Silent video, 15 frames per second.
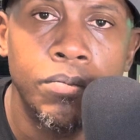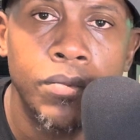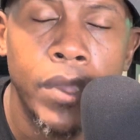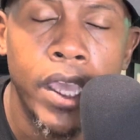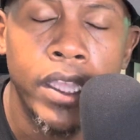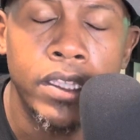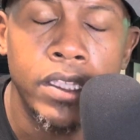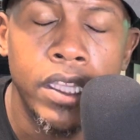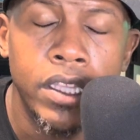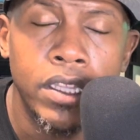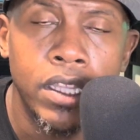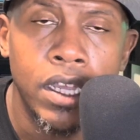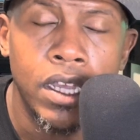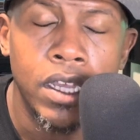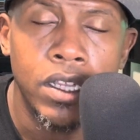
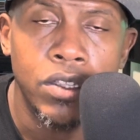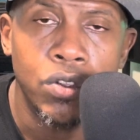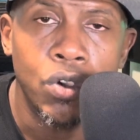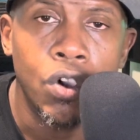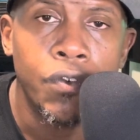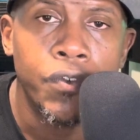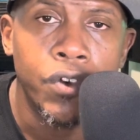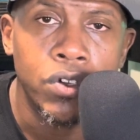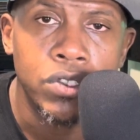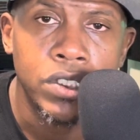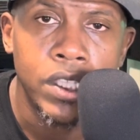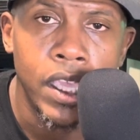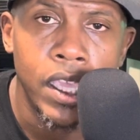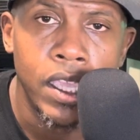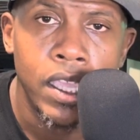then Norfolk
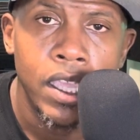State,